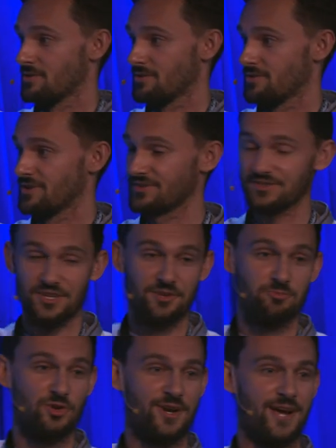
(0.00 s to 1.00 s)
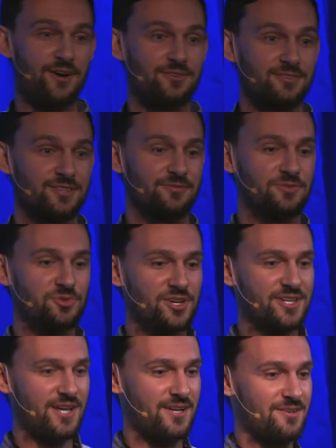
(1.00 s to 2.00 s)
this is going to print out, if you
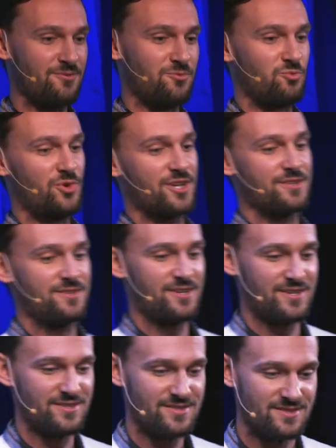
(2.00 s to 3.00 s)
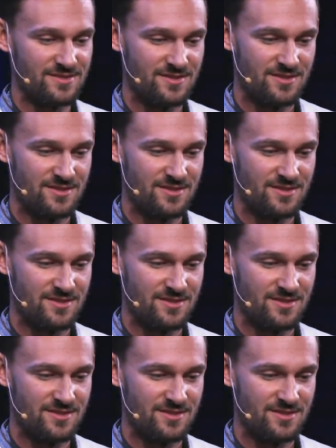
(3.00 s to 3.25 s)
look at what it does,